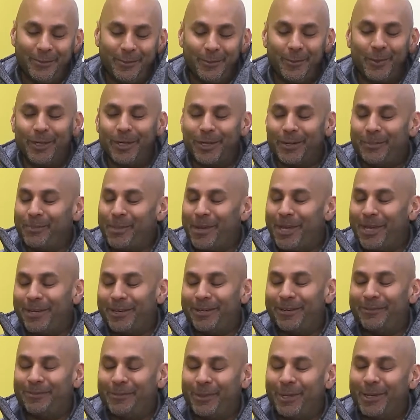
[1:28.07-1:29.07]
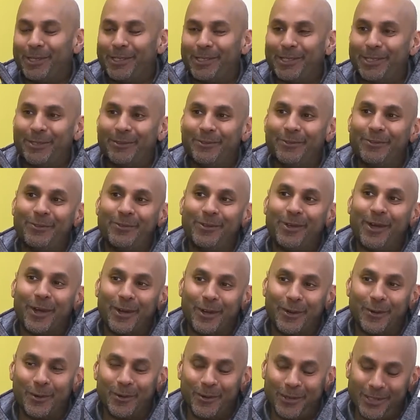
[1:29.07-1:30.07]
we're a competitive bunch, so
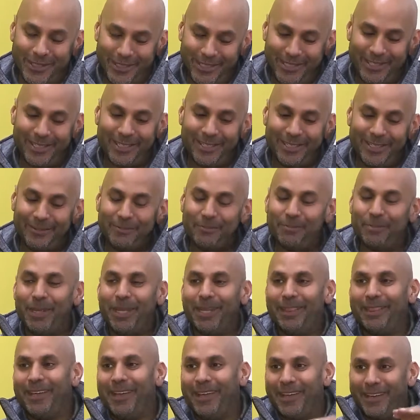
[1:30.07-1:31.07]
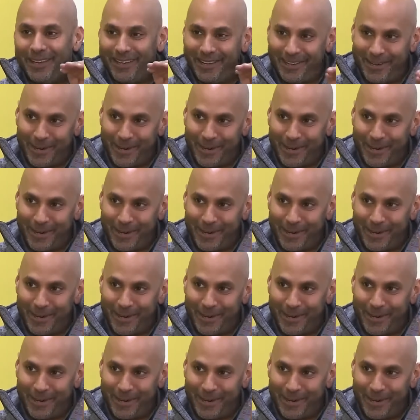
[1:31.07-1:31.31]
our goal is to beat that